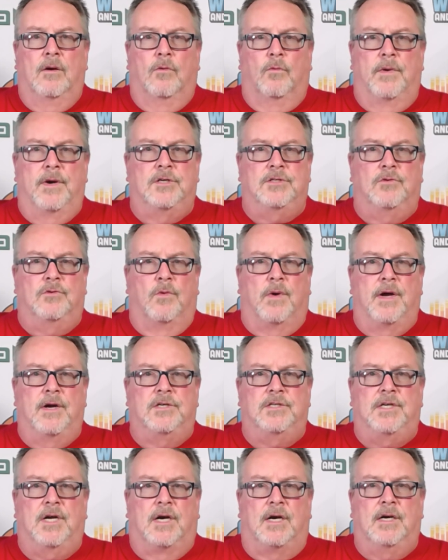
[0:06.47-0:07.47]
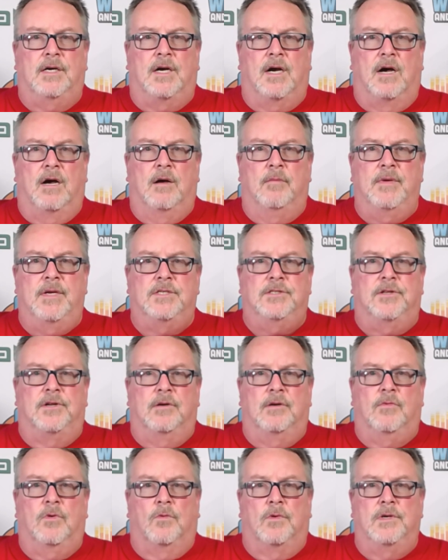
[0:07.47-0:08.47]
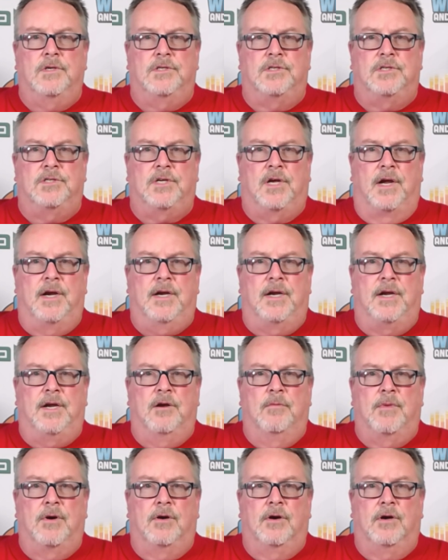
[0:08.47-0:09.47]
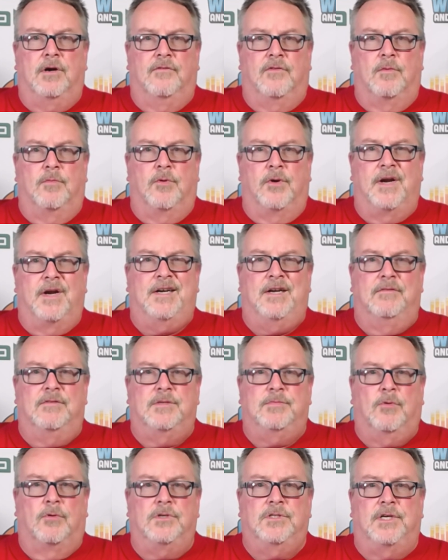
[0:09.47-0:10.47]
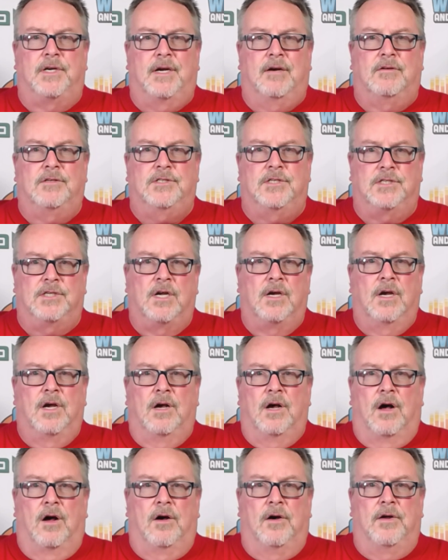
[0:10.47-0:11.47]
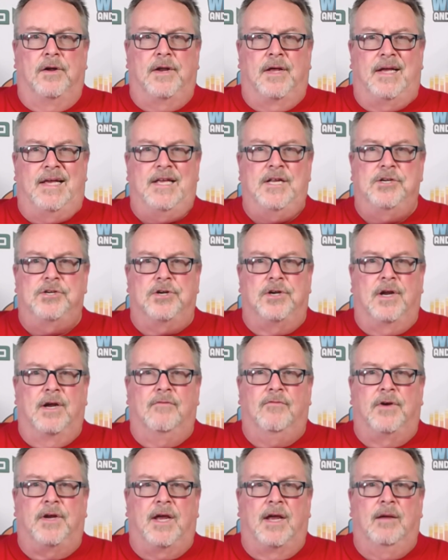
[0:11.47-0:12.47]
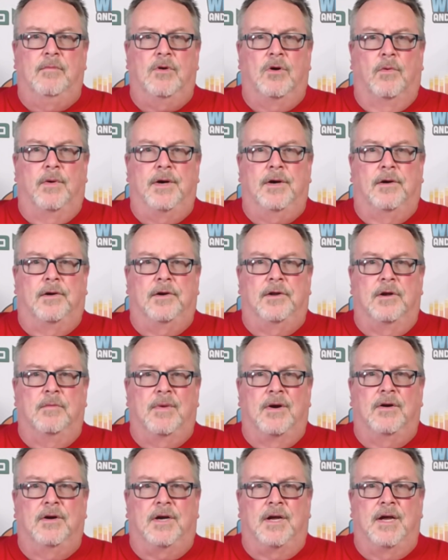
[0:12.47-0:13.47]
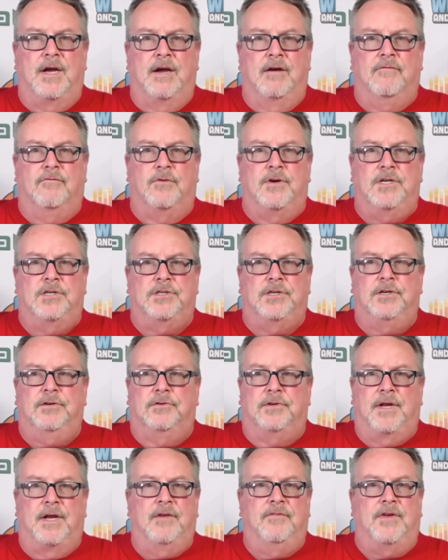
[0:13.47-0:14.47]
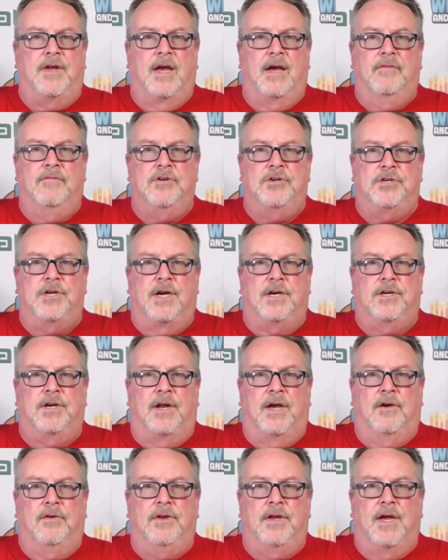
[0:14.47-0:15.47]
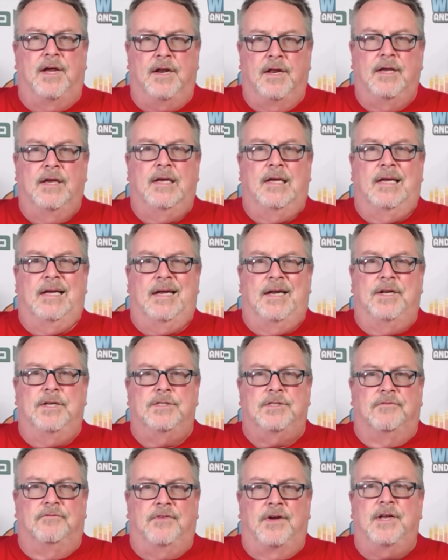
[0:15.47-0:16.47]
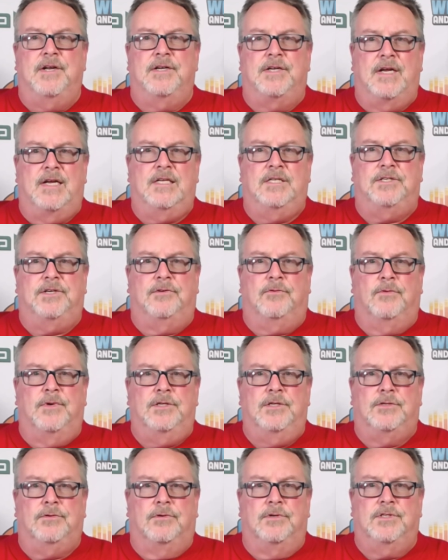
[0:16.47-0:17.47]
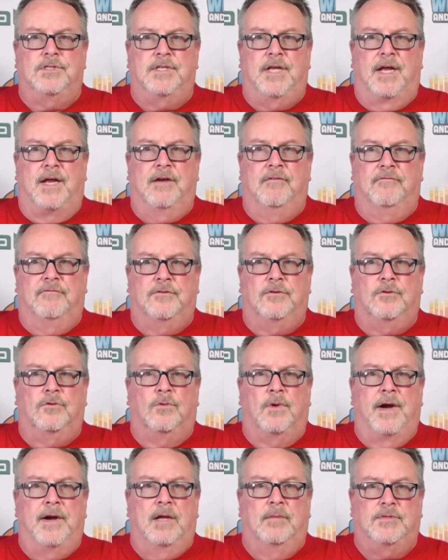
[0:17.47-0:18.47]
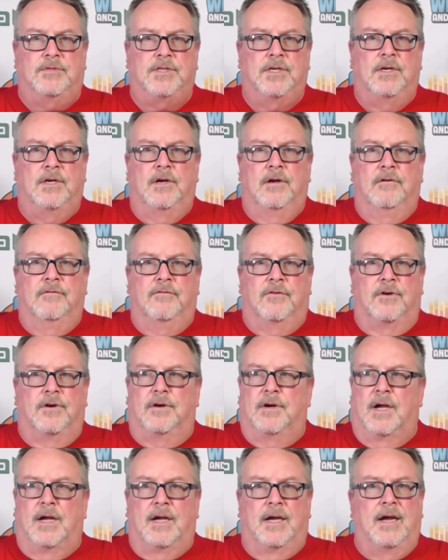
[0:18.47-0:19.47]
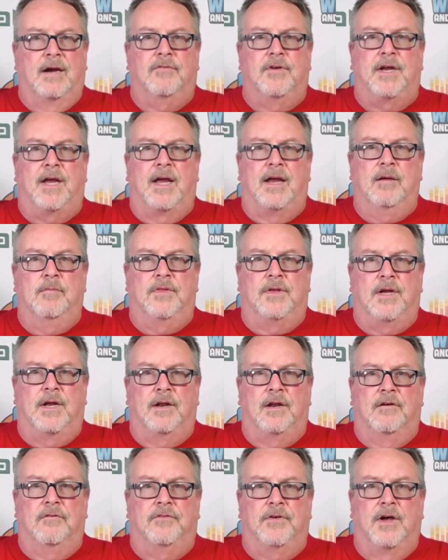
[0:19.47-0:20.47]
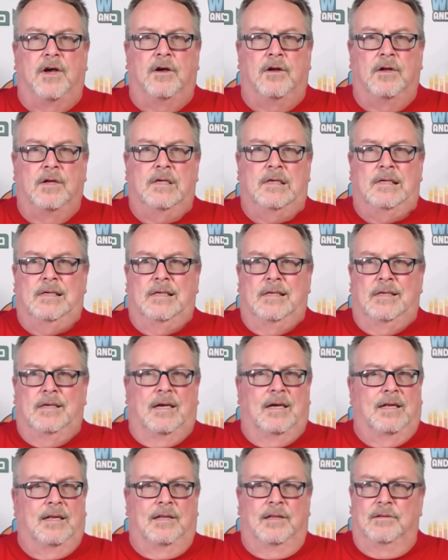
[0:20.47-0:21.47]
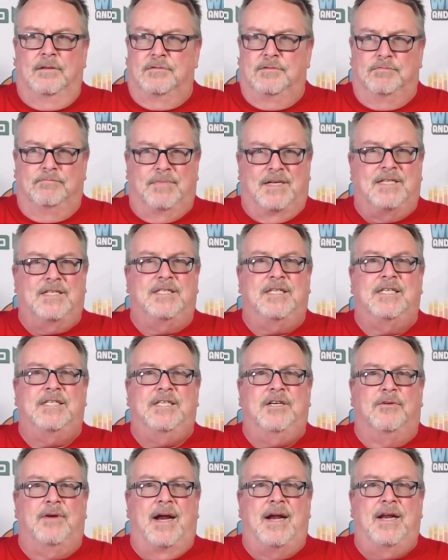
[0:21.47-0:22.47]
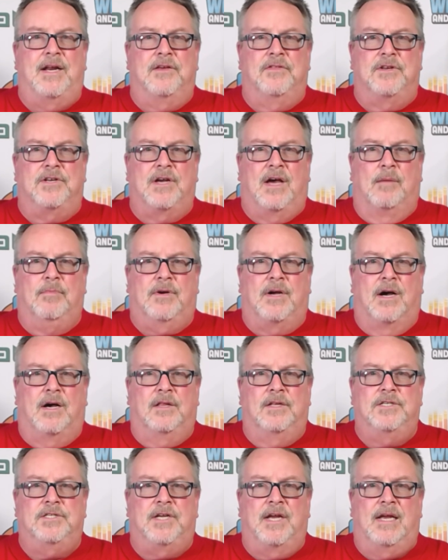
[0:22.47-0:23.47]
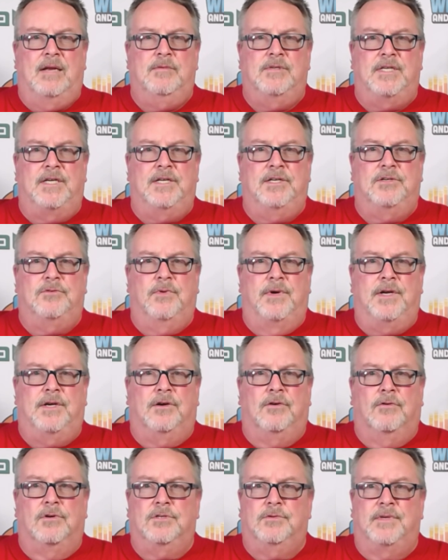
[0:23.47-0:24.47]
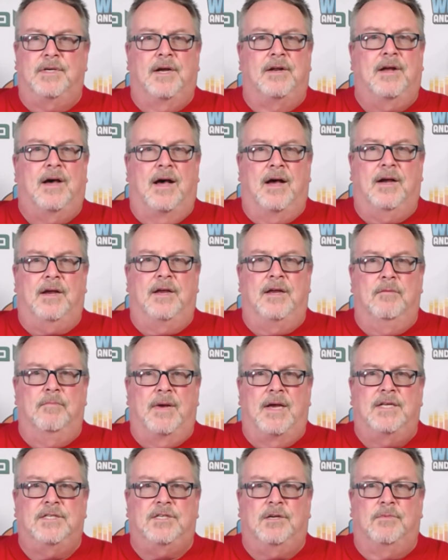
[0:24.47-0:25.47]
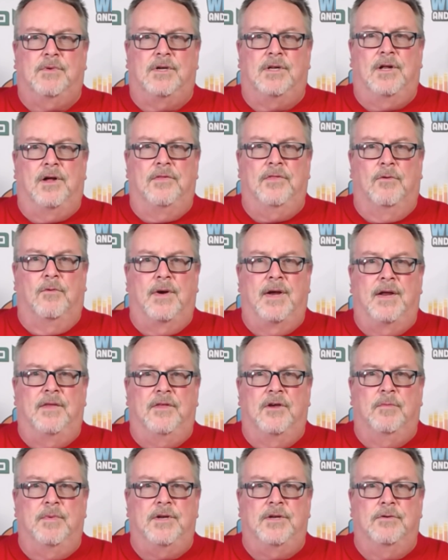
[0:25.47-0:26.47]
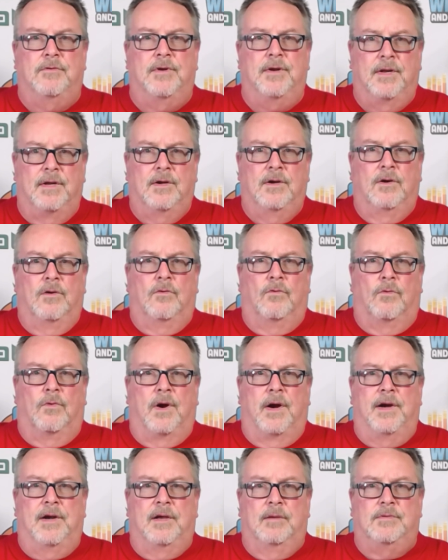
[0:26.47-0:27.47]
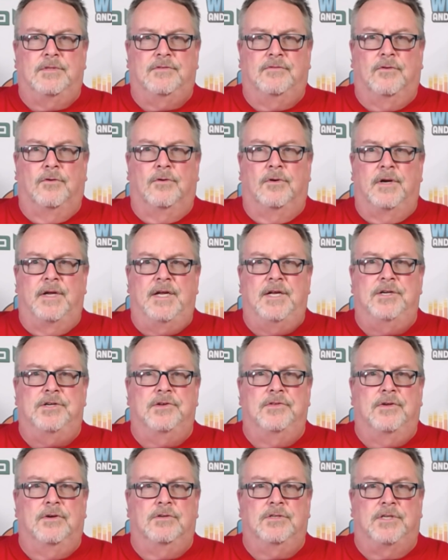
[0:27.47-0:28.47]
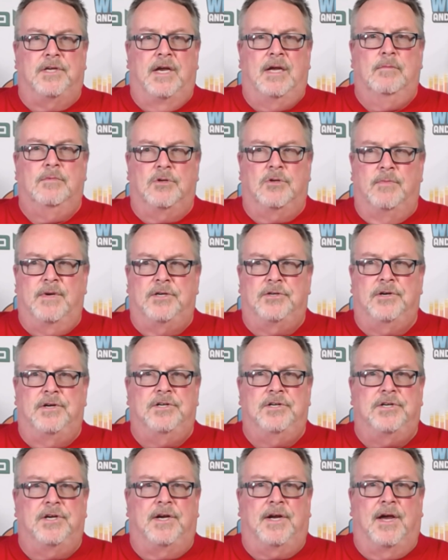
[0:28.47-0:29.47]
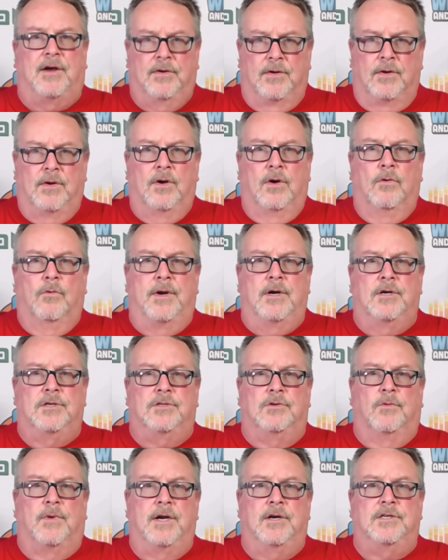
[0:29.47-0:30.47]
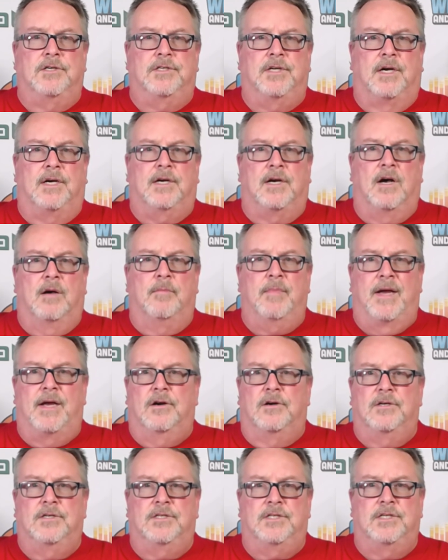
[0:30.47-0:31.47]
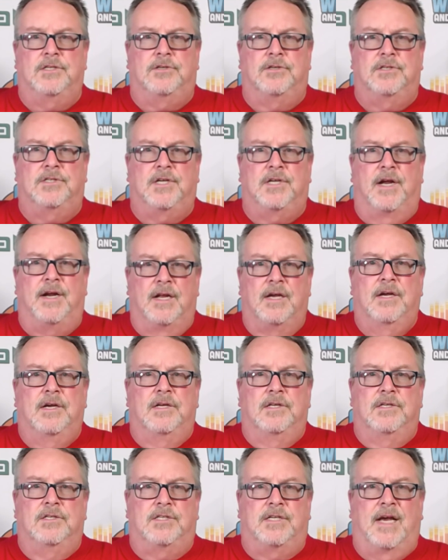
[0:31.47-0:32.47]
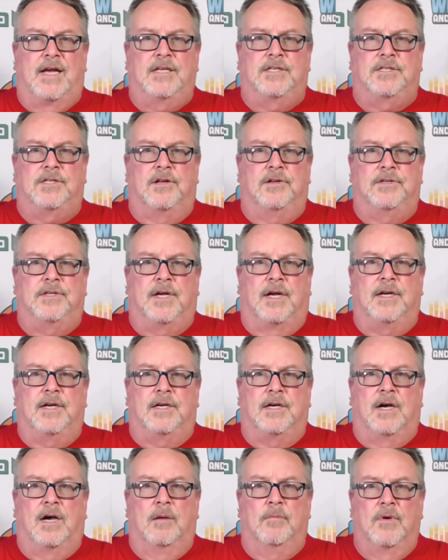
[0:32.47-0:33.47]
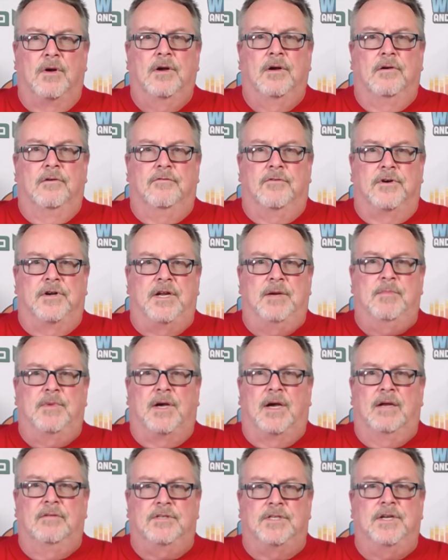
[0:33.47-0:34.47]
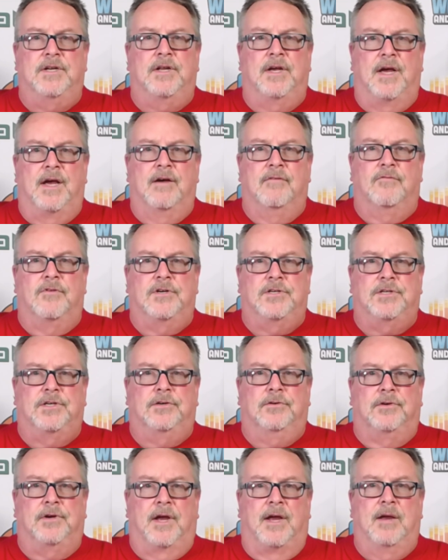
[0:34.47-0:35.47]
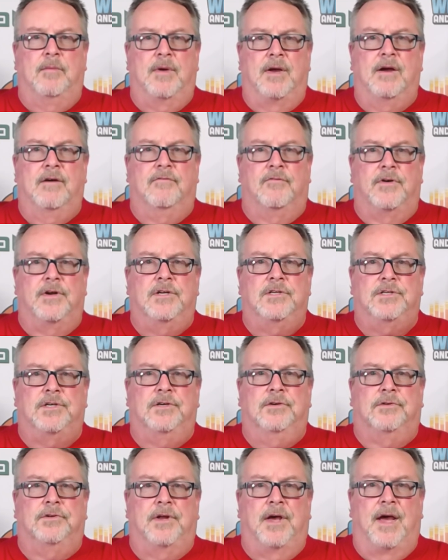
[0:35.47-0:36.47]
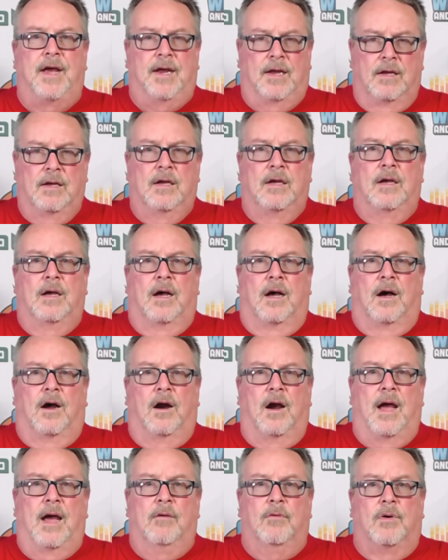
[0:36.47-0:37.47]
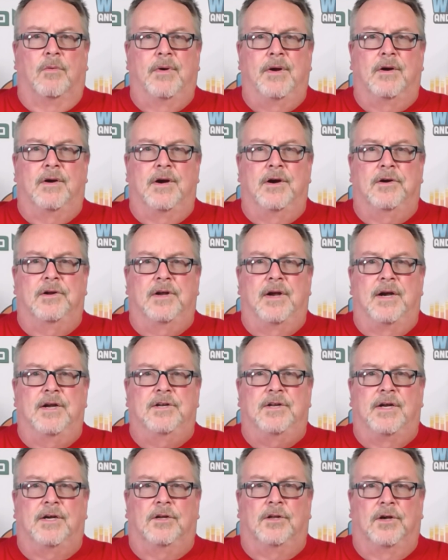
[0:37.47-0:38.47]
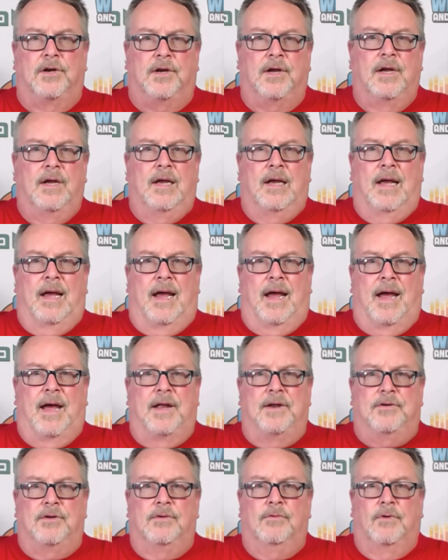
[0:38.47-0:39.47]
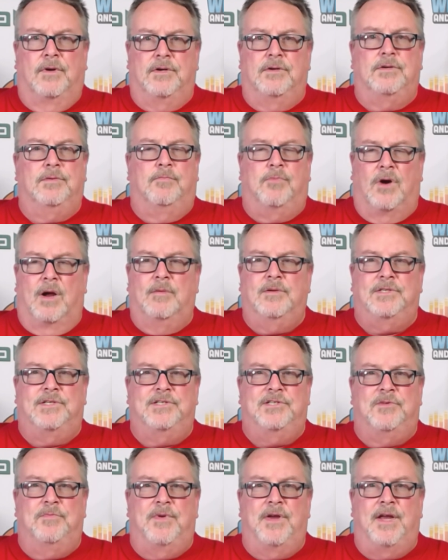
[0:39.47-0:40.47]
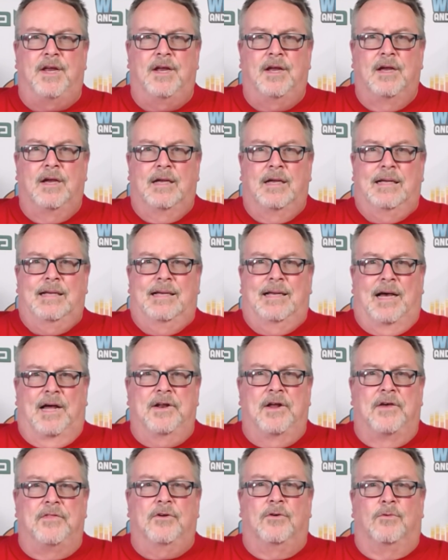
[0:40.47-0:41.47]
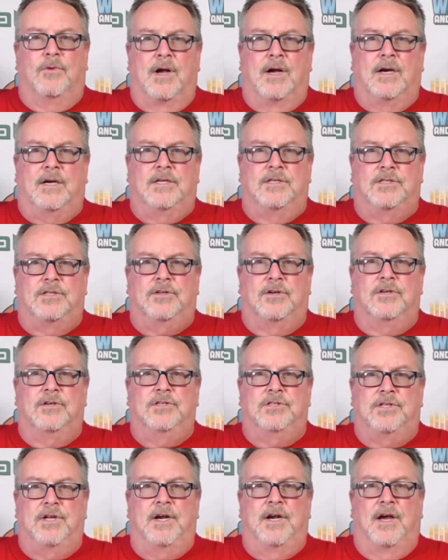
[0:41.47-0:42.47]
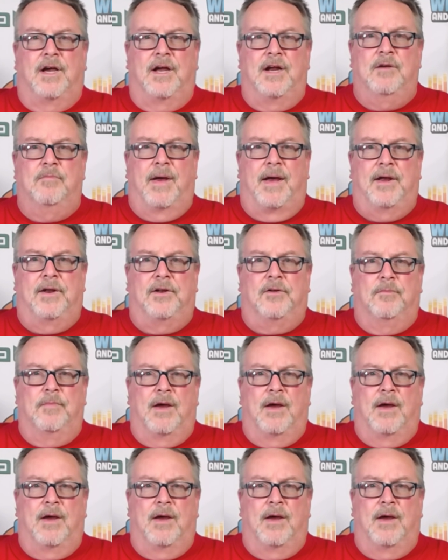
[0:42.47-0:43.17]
Winnersandwiners.com is the number one site in America for predictive sports analysis on each and every game going on in America every single day. If you haven't checked it out yet, it is a fantastic resource. They have full write-ups for every game in the NFL. It was about 60 or 80 of the top college games each week. Of course, we got hockey and basketball on the way, and they'll be doing write-ups for each of those games. So make sure you check out winnersandwiners.com and our sister site, statsalt.com, for deep dives into every single game, every single day. All right, well, we are here today to take a look at what promises to be another raucous Thursday night battle.